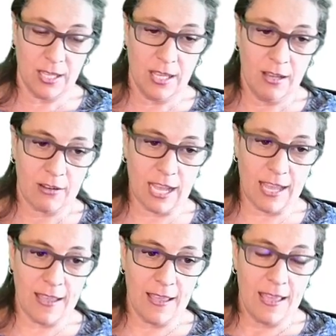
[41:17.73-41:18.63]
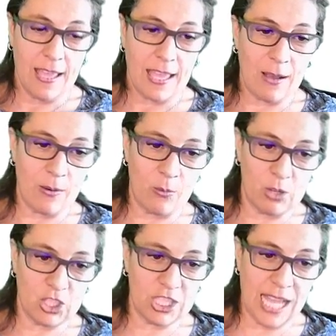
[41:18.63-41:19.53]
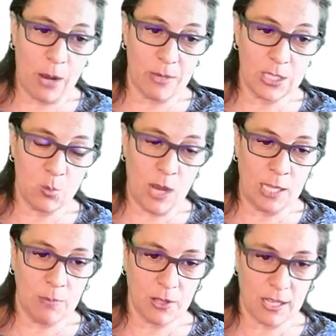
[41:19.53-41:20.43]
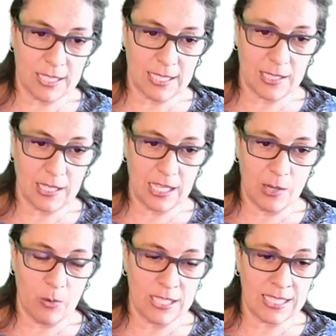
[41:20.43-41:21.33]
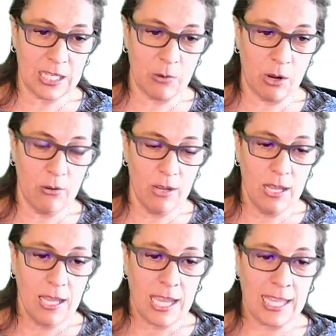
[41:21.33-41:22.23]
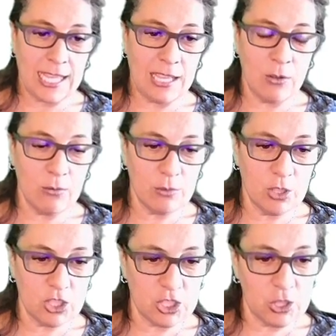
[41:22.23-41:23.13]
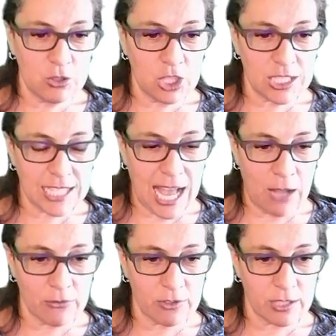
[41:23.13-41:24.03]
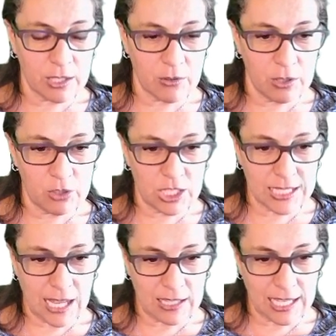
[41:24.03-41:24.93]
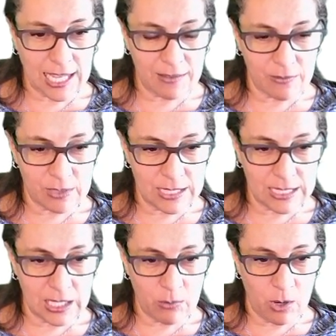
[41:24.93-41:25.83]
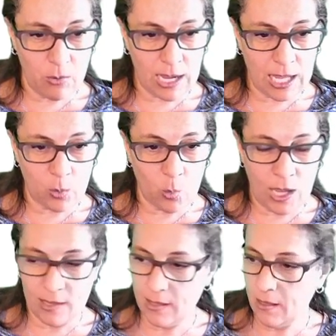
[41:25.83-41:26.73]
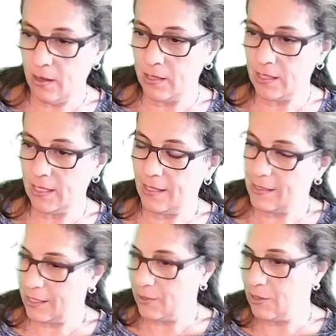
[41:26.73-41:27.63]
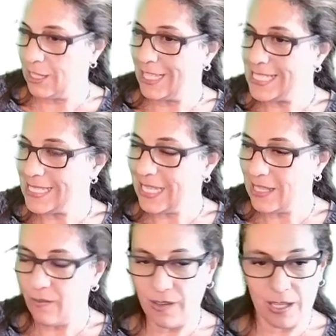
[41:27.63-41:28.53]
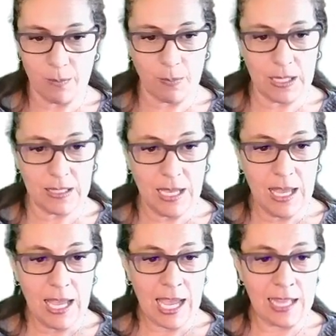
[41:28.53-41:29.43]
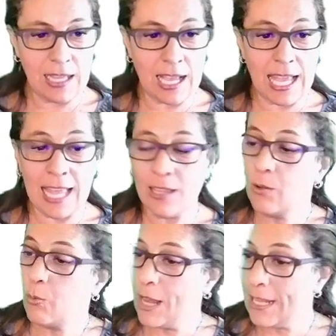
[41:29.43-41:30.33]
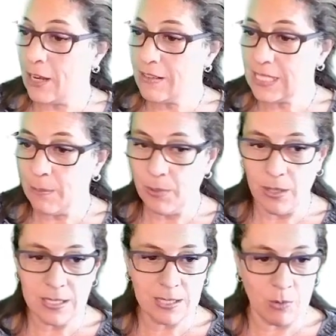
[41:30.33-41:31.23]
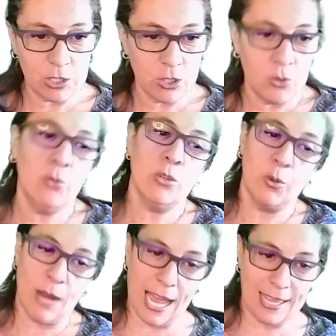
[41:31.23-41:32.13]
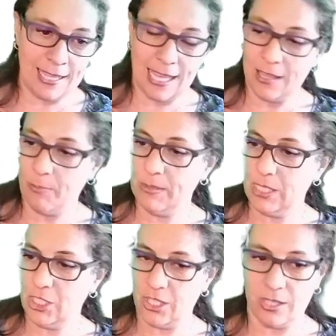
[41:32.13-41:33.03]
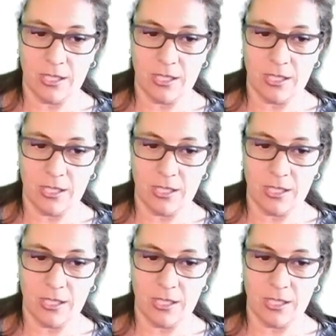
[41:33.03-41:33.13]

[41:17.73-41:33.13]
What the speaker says: okay, which now is 1 because here was 0, and then you just count again 0 and 1 on the least significant bit, and again you ran out of symbols. What you add another position,